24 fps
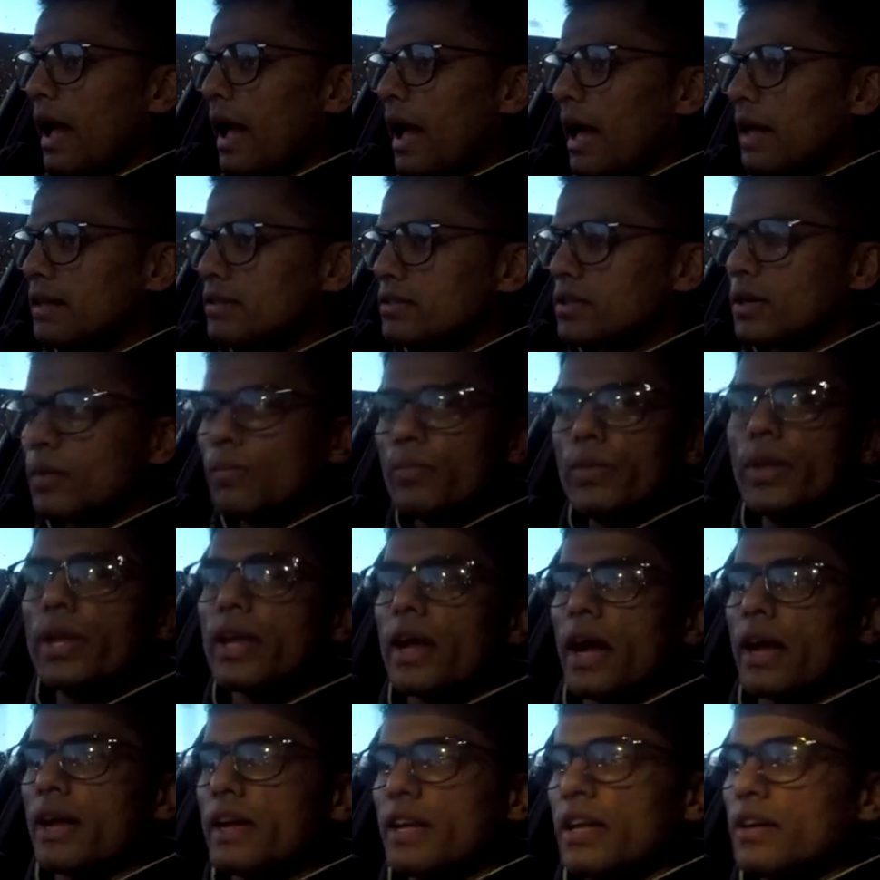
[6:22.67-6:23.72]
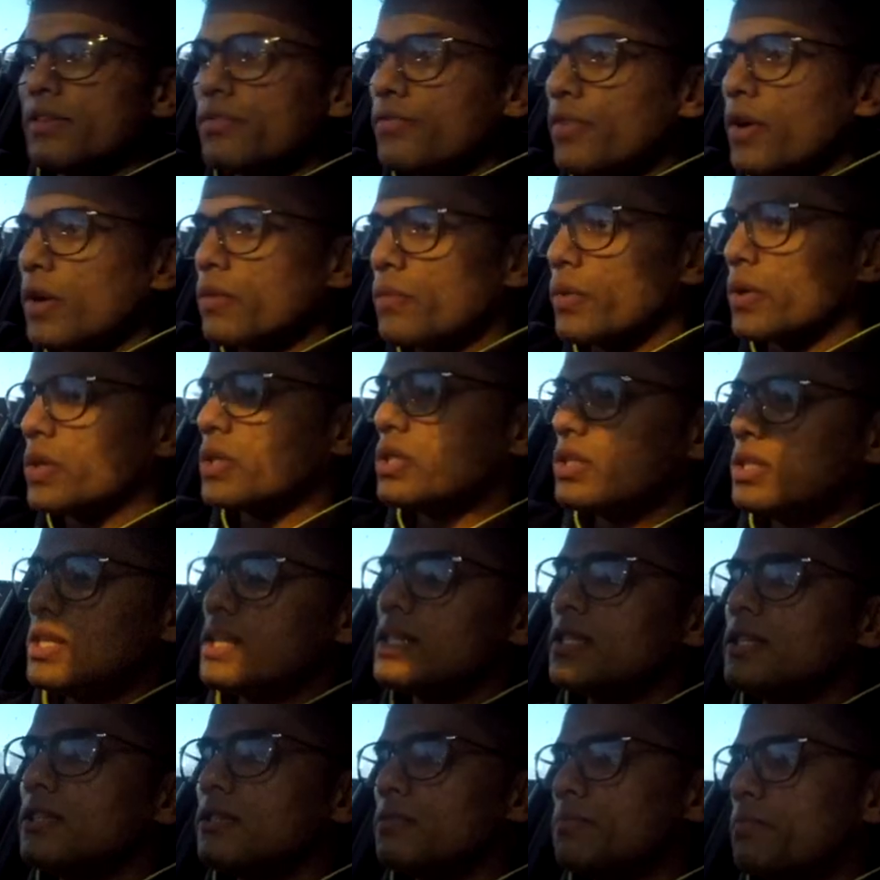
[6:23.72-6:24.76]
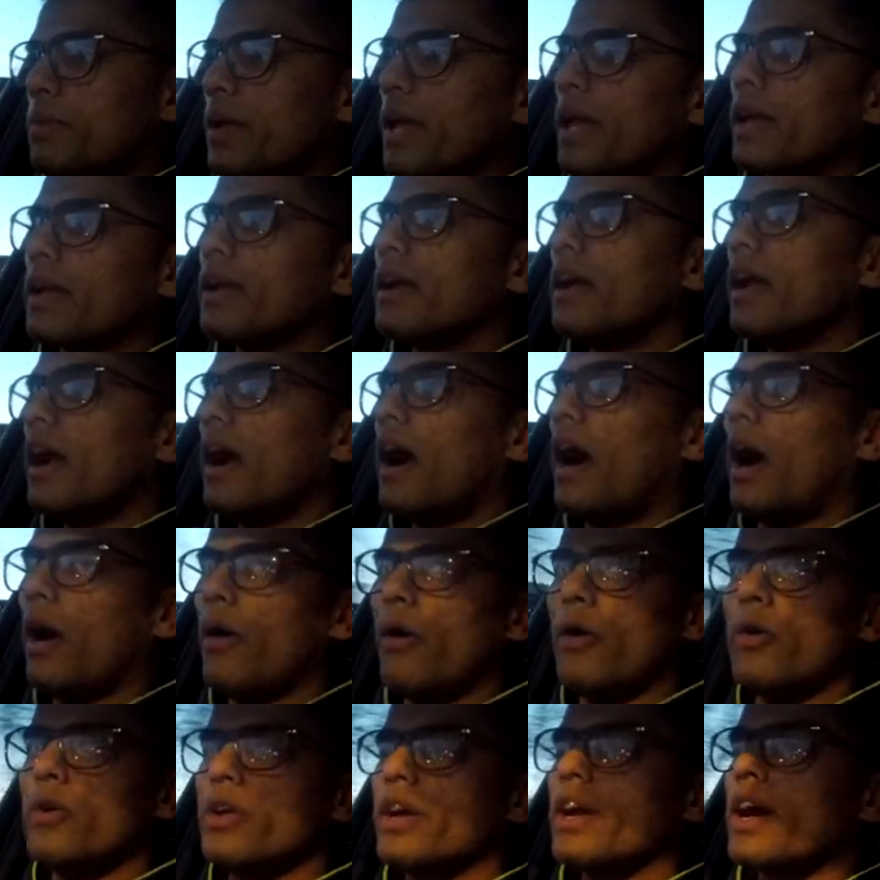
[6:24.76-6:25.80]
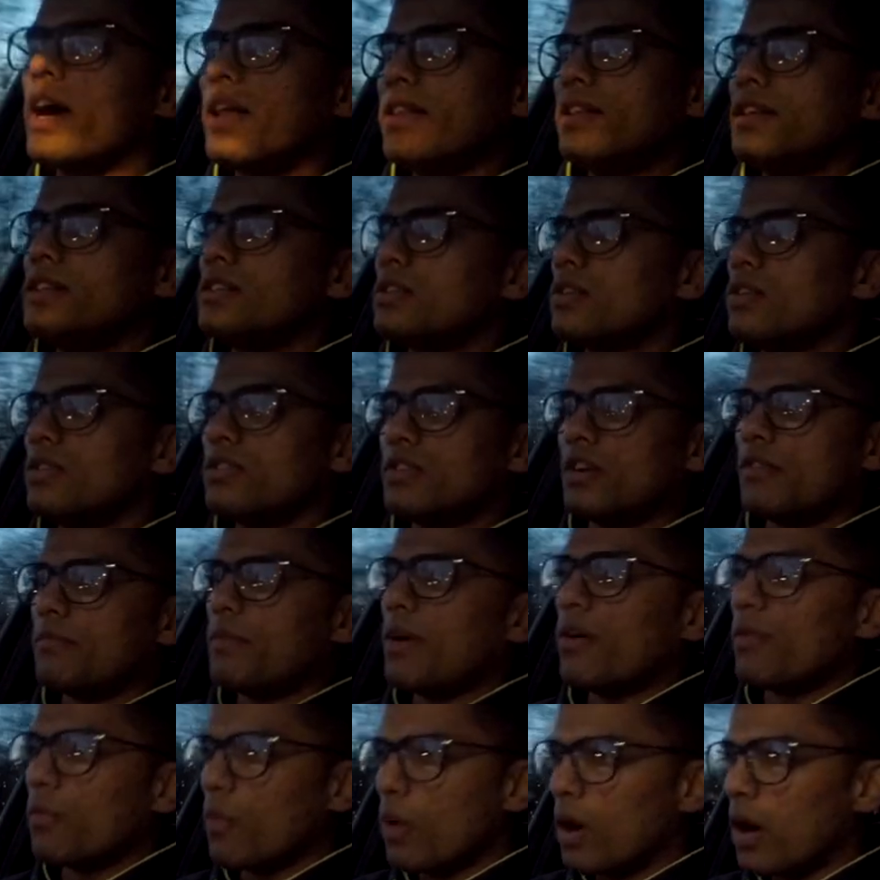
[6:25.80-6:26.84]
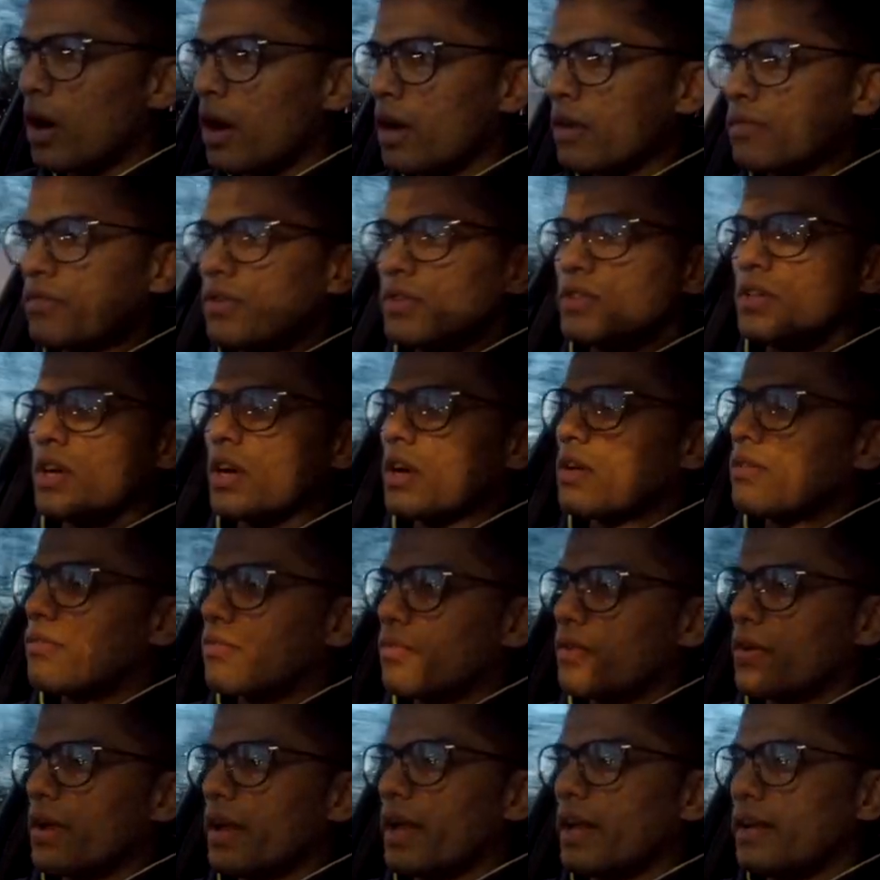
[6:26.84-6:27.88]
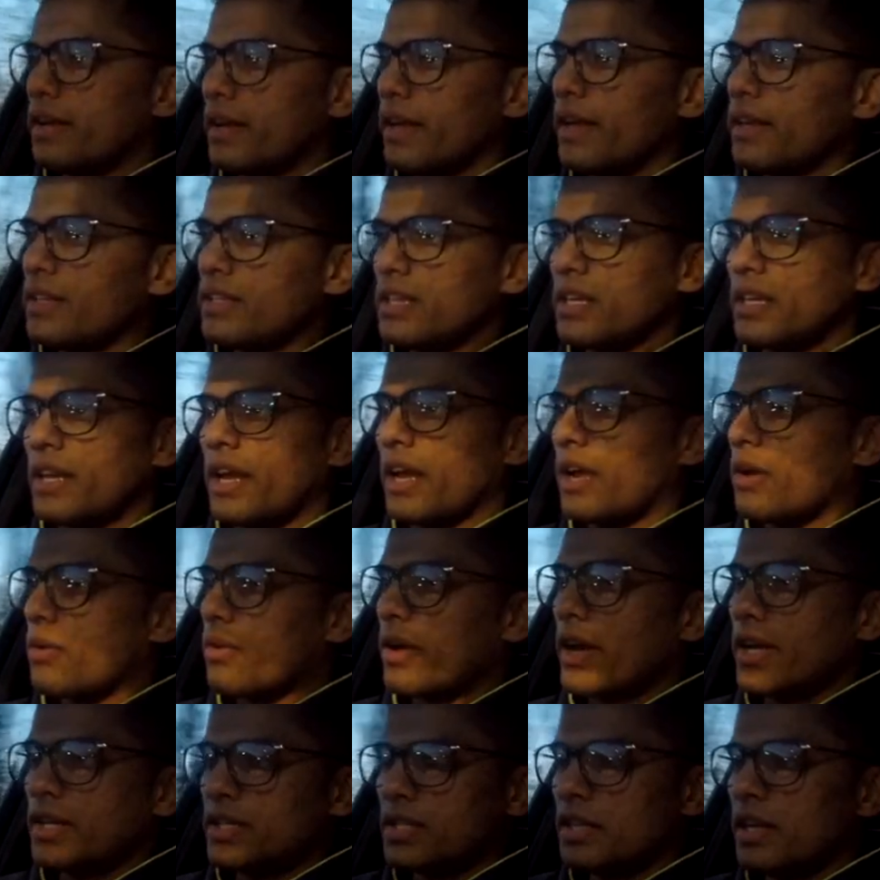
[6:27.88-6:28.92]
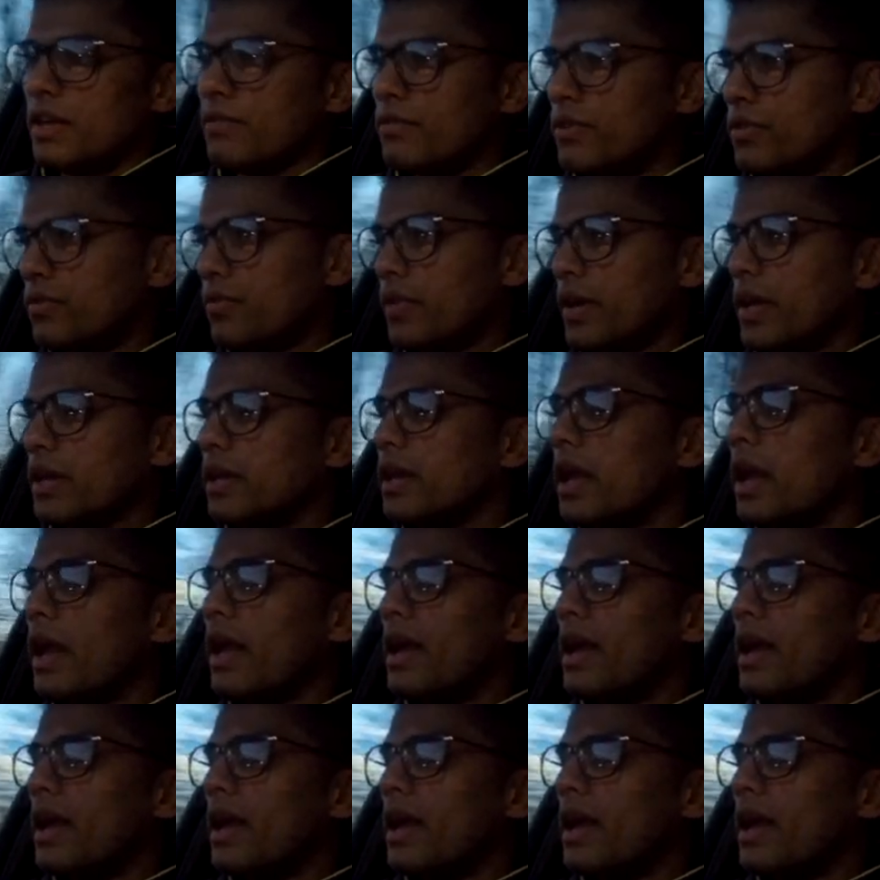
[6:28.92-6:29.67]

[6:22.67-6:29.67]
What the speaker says: And something I can have fun with, because this is big. I only got this because of my work, photography and DJ decoration, everything.